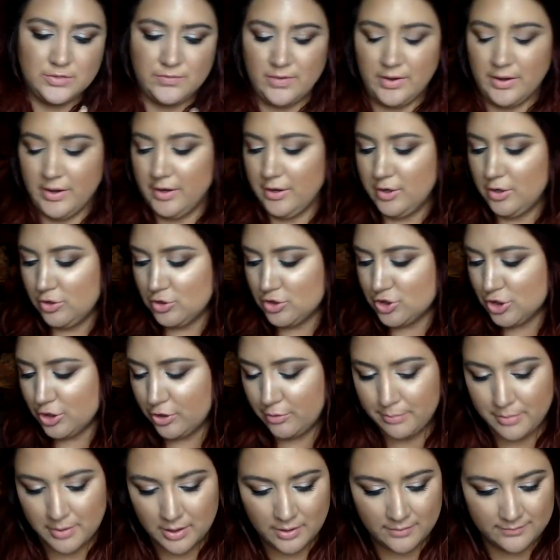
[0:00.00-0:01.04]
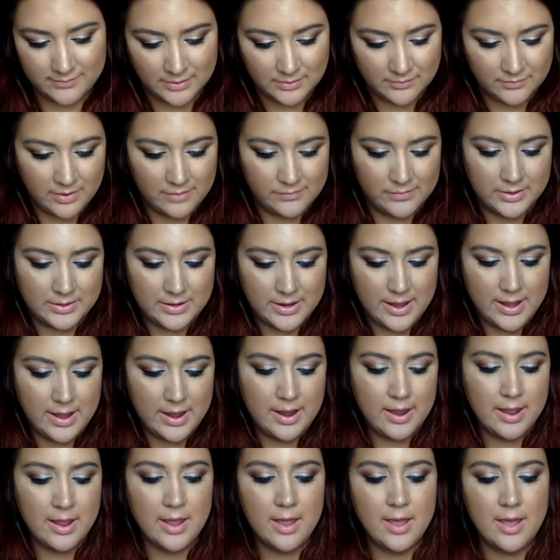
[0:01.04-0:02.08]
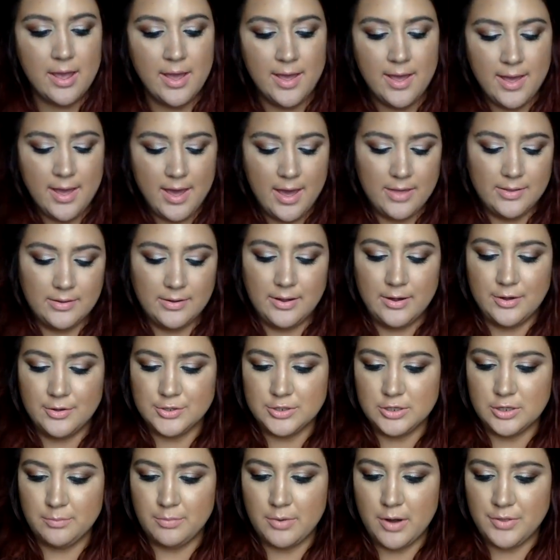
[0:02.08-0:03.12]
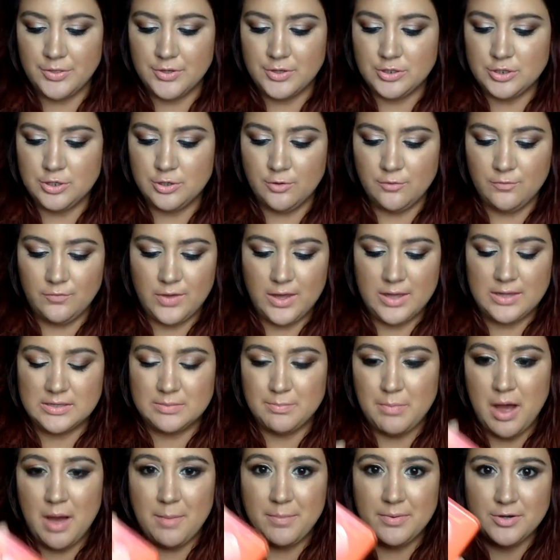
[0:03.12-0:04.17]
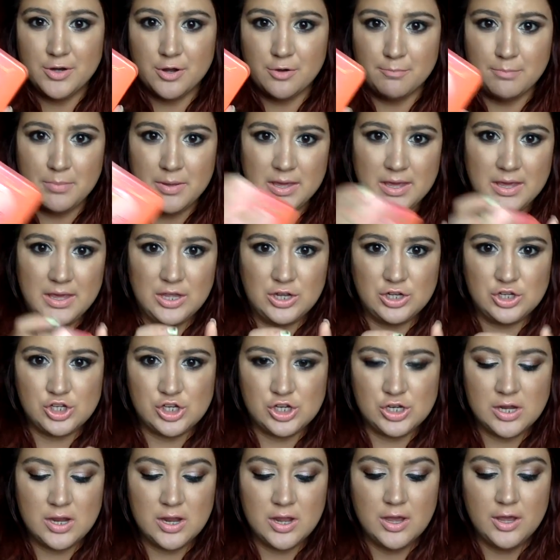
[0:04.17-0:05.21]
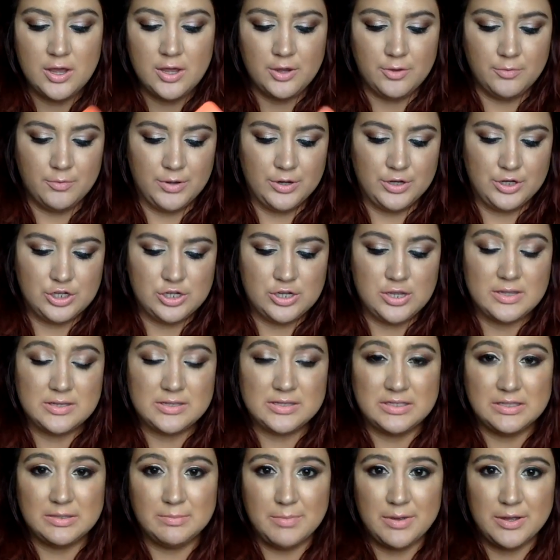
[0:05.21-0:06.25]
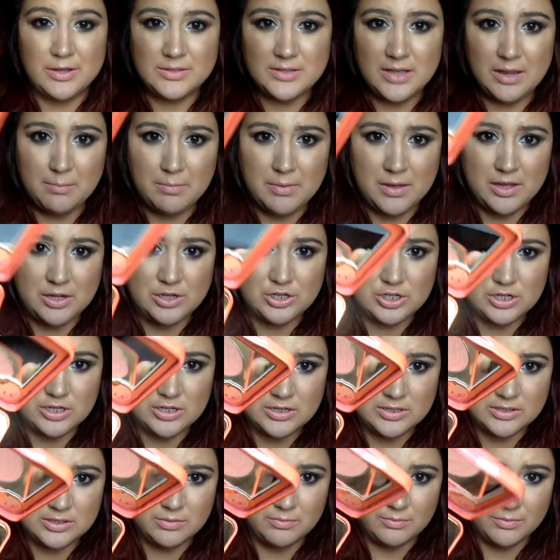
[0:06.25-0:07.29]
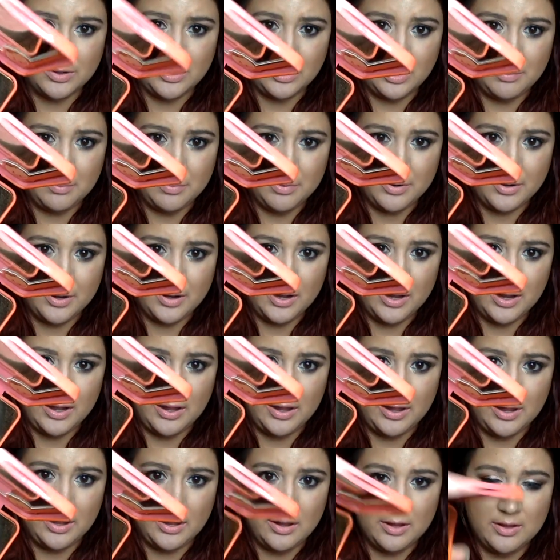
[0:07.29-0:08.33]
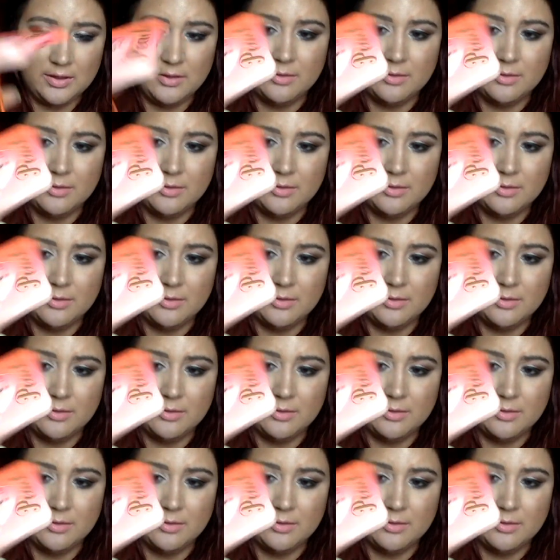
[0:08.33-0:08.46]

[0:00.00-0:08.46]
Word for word: very neutral, perfect for every day. And then I also brought the Too Faced Papadone Peach, which smells like peaches, really pretty.